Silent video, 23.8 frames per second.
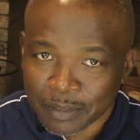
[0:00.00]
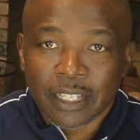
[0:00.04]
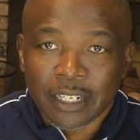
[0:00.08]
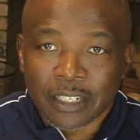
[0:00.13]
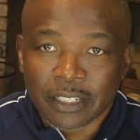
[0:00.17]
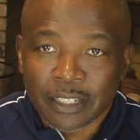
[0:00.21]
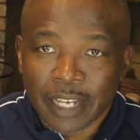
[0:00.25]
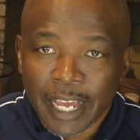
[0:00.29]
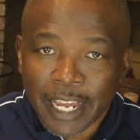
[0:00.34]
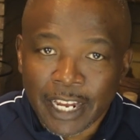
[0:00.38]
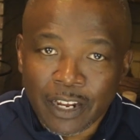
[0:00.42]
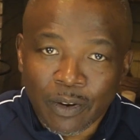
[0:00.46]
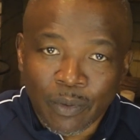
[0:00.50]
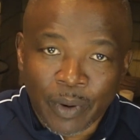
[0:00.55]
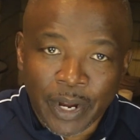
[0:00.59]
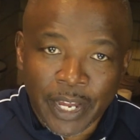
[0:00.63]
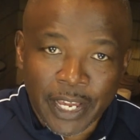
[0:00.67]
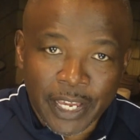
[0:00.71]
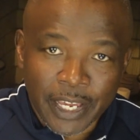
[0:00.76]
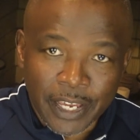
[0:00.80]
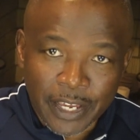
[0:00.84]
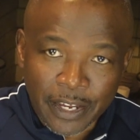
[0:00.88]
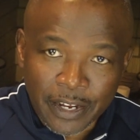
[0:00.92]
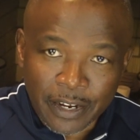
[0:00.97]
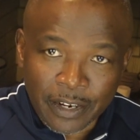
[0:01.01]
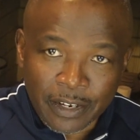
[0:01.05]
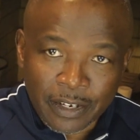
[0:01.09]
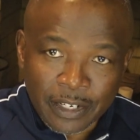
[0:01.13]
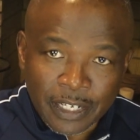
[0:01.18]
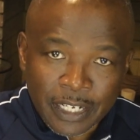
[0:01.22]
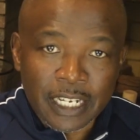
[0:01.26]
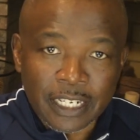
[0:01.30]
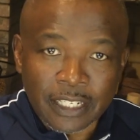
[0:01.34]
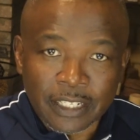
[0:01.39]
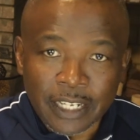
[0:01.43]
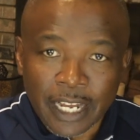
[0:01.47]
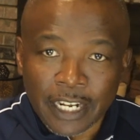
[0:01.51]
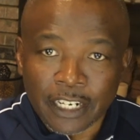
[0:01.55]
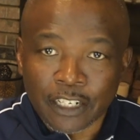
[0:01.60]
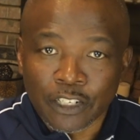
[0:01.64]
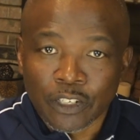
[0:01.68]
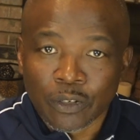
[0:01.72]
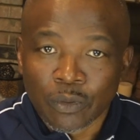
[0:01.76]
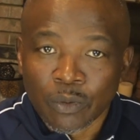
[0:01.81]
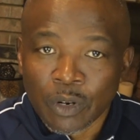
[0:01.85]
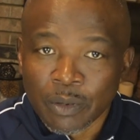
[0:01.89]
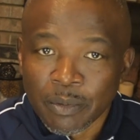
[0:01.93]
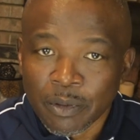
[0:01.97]
The takeaway here is that a
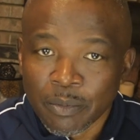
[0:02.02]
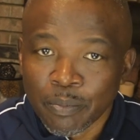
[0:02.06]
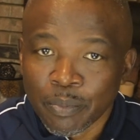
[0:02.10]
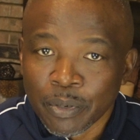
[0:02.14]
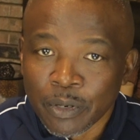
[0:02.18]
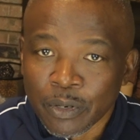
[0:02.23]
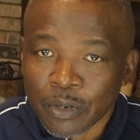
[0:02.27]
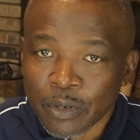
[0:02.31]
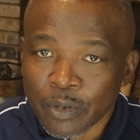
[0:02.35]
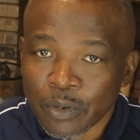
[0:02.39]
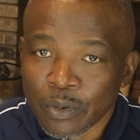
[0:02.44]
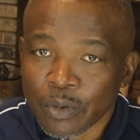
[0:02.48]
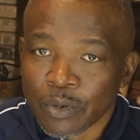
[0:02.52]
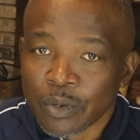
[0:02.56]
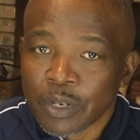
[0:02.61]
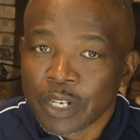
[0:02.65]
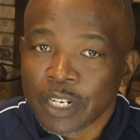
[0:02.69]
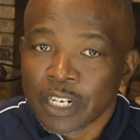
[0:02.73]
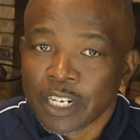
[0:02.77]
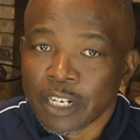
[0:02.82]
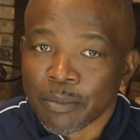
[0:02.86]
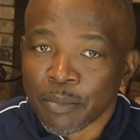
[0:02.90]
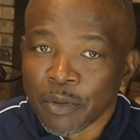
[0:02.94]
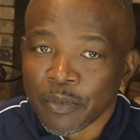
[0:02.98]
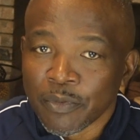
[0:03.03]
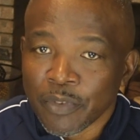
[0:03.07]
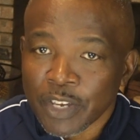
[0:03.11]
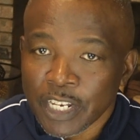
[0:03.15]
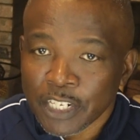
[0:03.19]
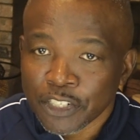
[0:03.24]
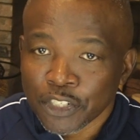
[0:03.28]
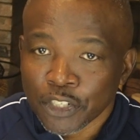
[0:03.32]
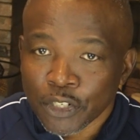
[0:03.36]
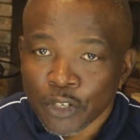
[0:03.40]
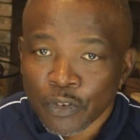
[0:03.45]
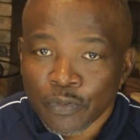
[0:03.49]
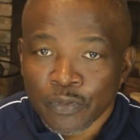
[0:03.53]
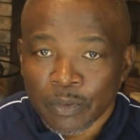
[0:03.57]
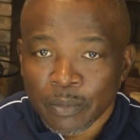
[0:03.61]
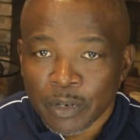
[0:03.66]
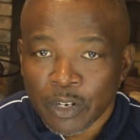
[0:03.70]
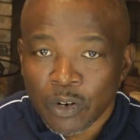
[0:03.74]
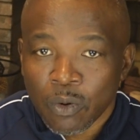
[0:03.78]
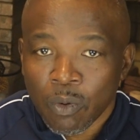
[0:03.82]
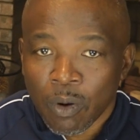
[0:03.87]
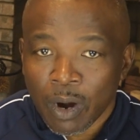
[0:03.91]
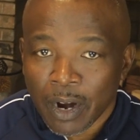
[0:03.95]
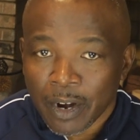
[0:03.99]
swimming pool could prevent you from
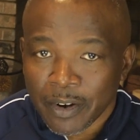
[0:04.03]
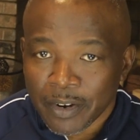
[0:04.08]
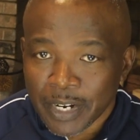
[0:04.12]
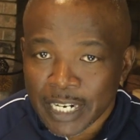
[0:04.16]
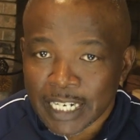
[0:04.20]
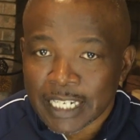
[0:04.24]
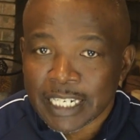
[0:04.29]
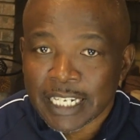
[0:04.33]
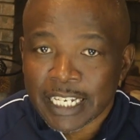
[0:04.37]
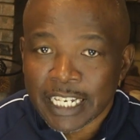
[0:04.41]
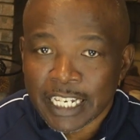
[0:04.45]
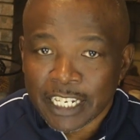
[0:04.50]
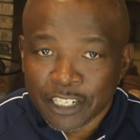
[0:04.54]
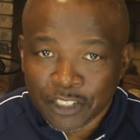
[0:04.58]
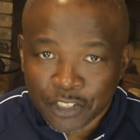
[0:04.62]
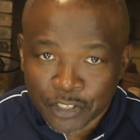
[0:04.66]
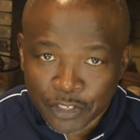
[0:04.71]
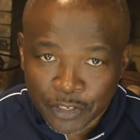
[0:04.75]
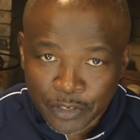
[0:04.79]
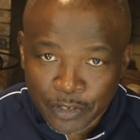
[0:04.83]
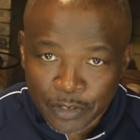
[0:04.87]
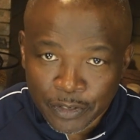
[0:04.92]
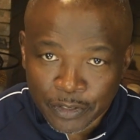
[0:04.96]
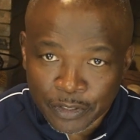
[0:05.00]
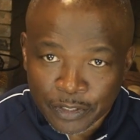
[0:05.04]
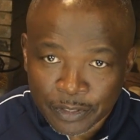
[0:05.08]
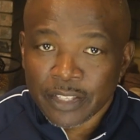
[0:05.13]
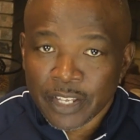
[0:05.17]
acquiring insurance.